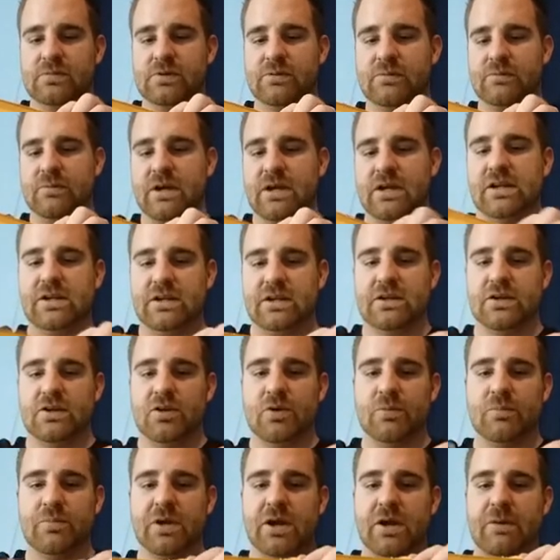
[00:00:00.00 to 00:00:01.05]
And then
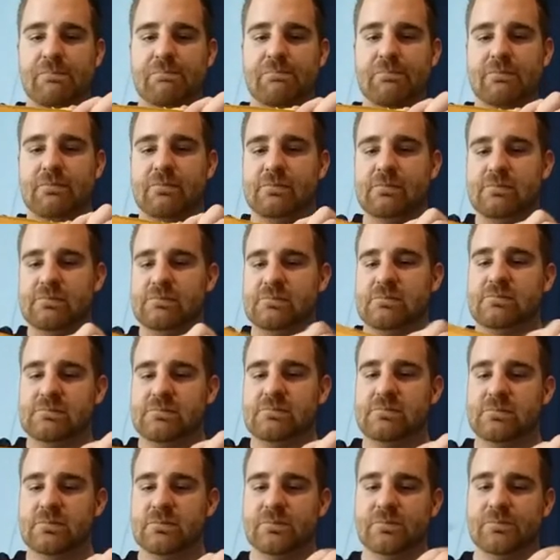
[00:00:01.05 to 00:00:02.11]
open up.
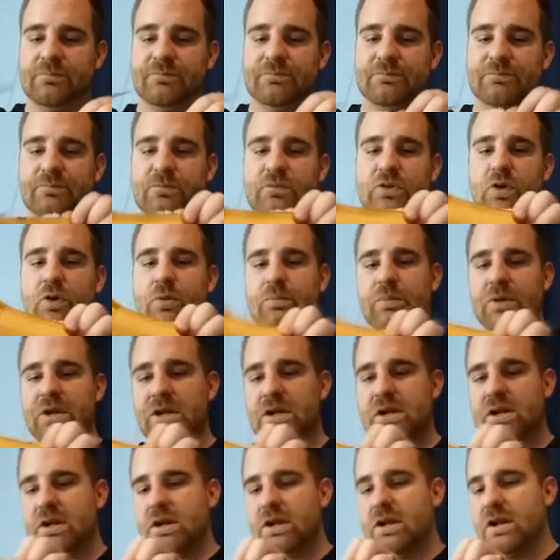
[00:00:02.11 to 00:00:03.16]
Open.
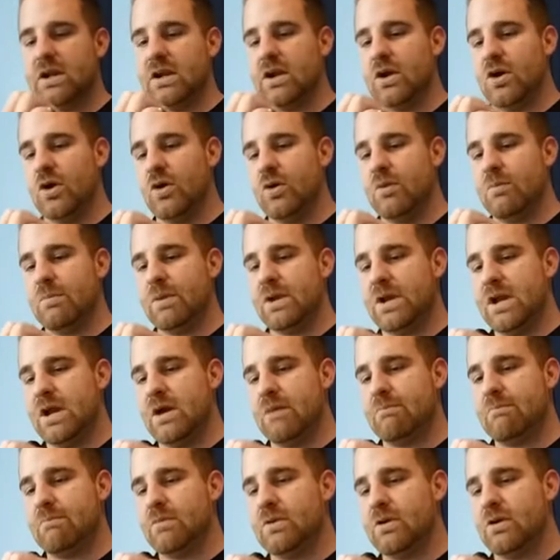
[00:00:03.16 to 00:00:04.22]
Open
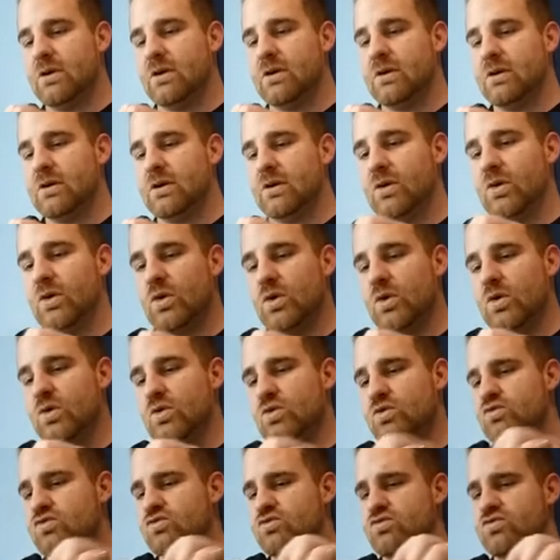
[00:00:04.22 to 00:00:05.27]
up.
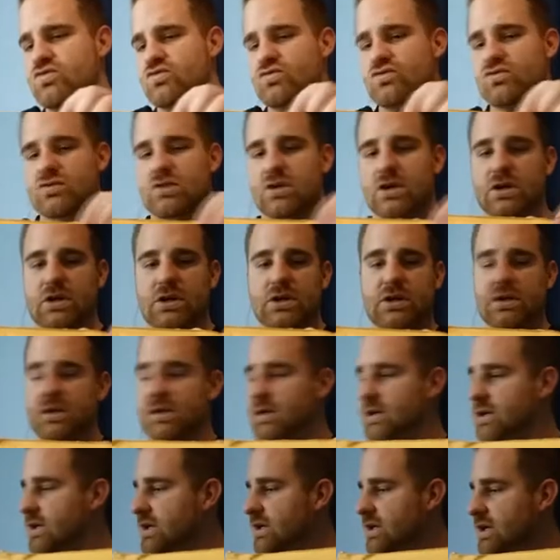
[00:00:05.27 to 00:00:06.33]
Ooh.
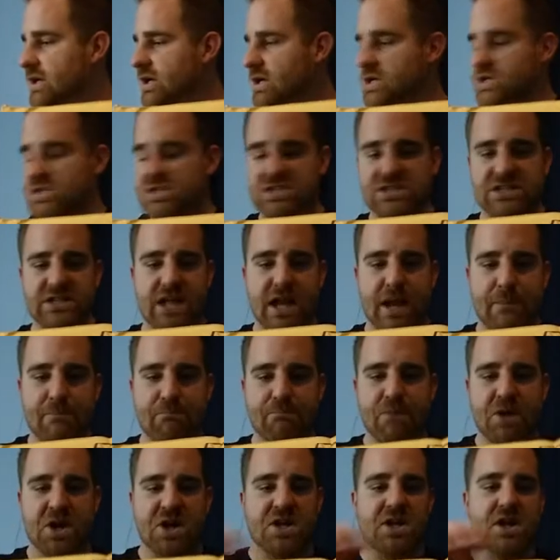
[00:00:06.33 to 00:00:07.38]
They're just
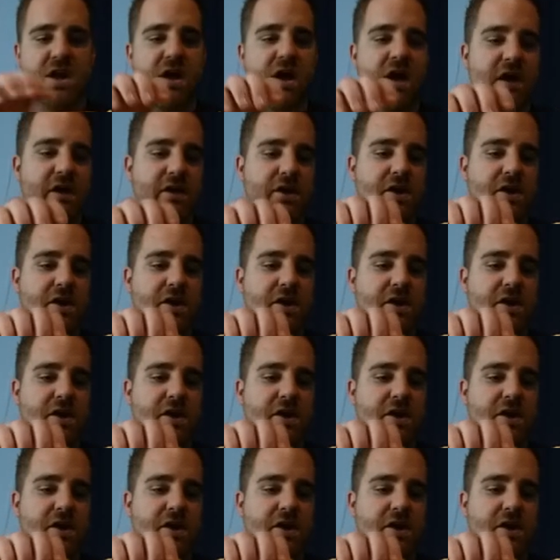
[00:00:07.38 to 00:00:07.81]
like butter.